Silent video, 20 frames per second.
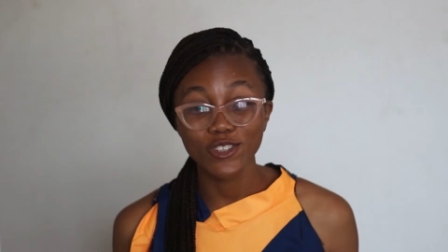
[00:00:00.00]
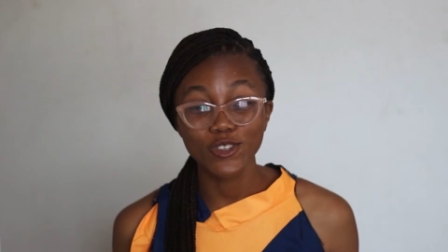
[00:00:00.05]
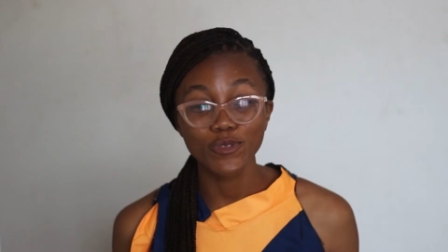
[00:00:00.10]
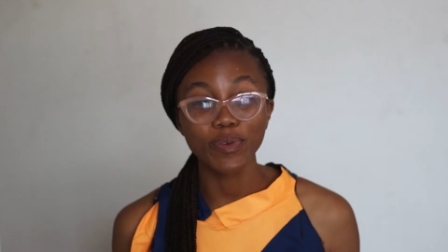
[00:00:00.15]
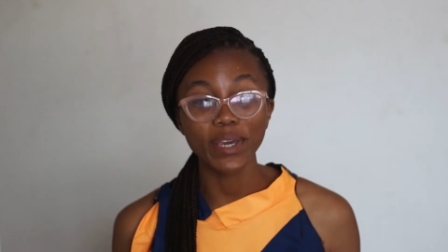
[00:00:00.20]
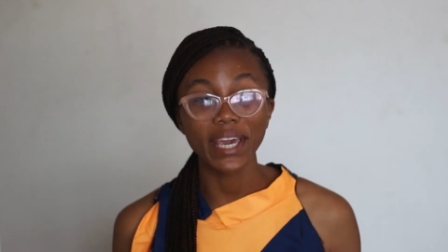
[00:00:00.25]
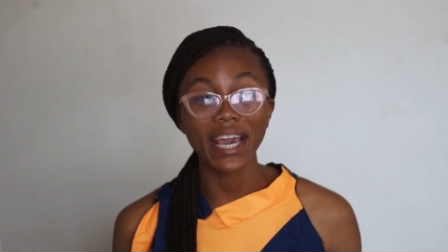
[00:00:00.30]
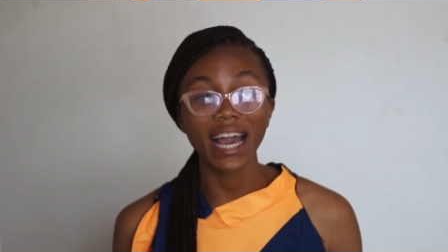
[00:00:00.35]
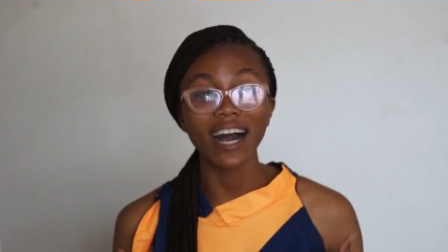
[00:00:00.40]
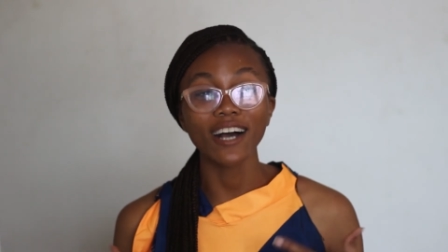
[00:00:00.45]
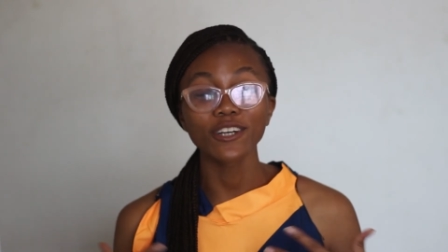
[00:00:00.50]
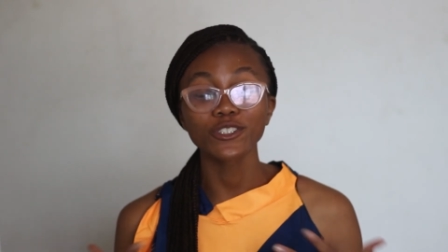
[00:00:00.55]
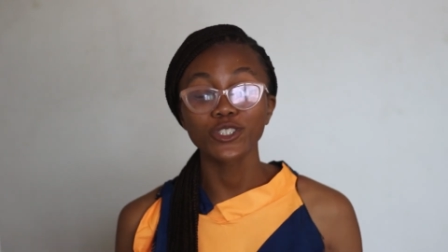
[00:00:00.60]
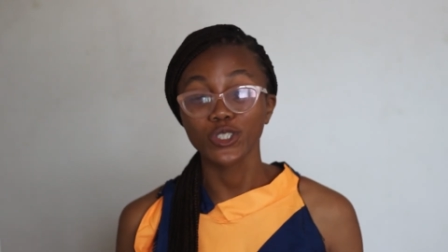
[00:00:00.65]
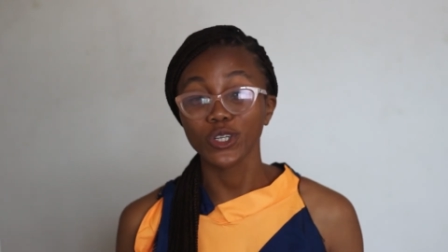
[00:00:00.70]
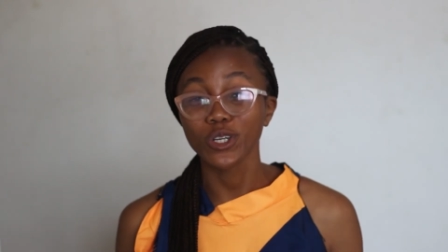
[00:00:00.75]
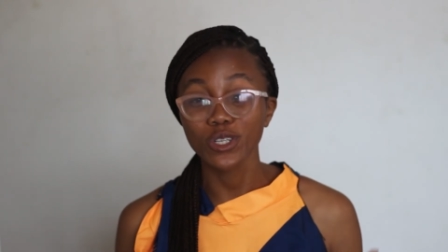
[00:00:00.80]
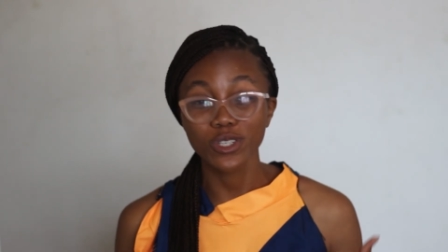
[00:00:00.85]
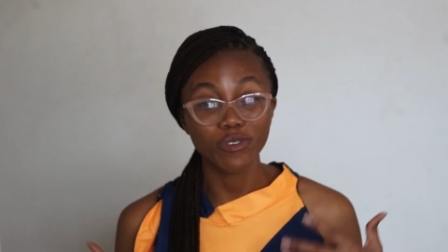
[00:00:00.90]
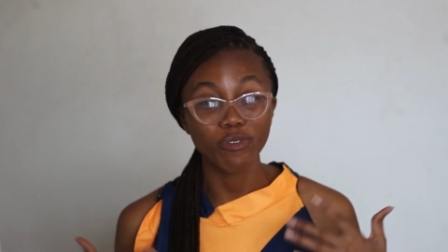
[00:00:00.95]
Be
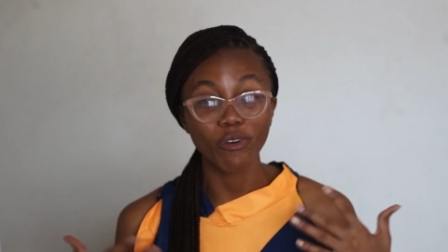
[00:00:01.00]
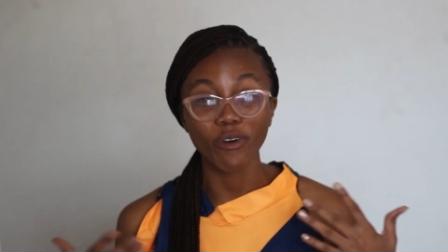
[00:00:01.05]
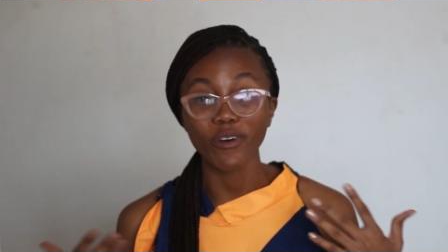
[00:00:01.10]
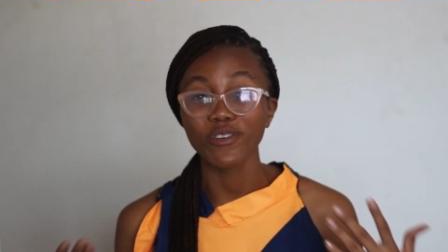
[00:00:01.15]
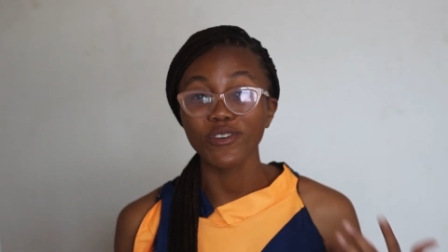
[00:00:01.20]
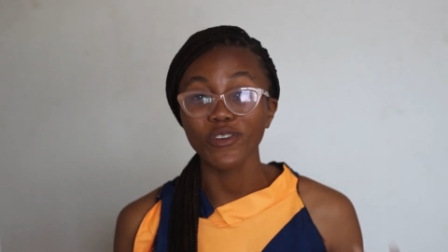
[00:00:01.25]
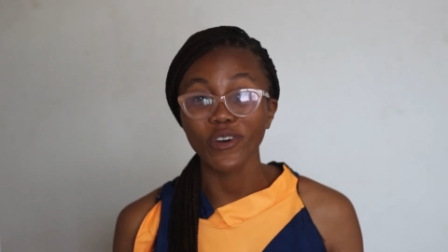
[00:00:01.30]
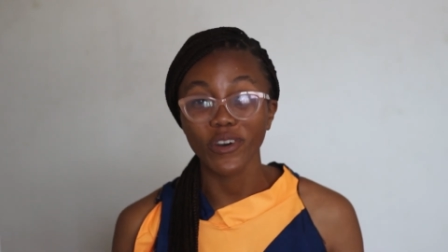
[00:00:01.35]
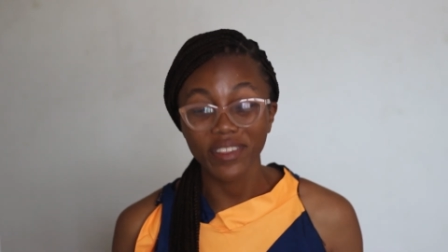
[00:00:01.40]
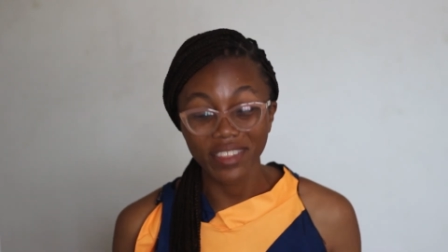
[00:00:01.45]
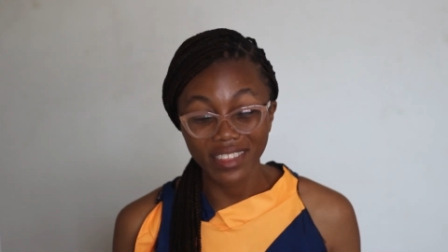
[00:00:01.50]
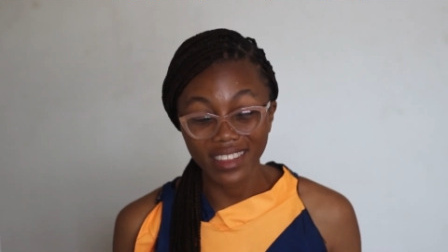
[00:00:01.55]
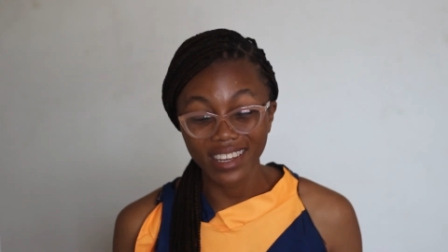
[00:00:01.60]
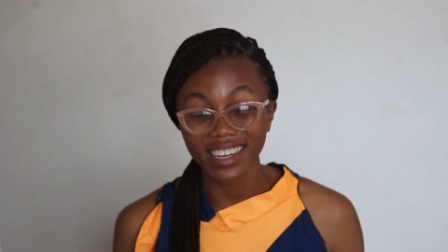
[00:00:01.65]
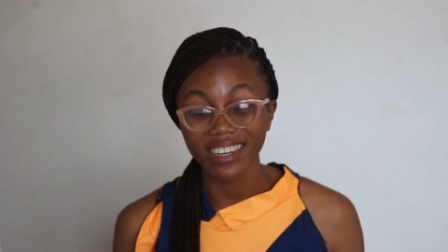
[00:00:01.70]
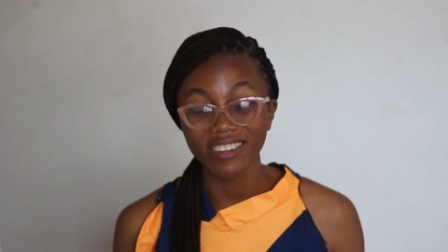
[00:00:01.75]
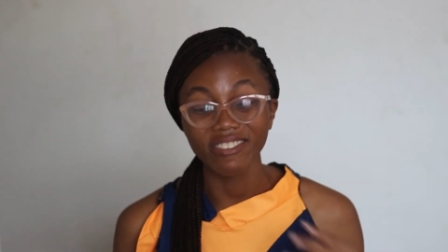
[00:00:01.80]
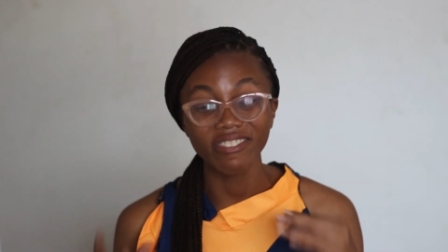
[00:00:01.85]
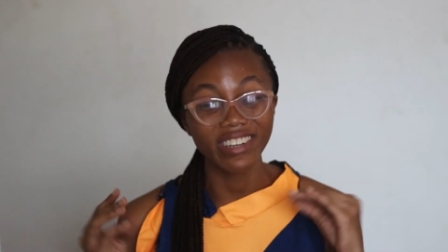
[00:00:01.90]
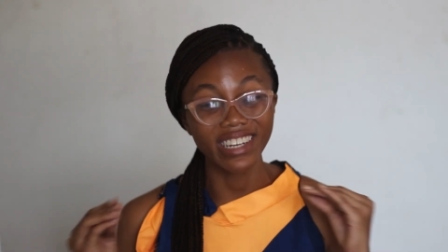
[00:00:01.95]
anxious for nothing.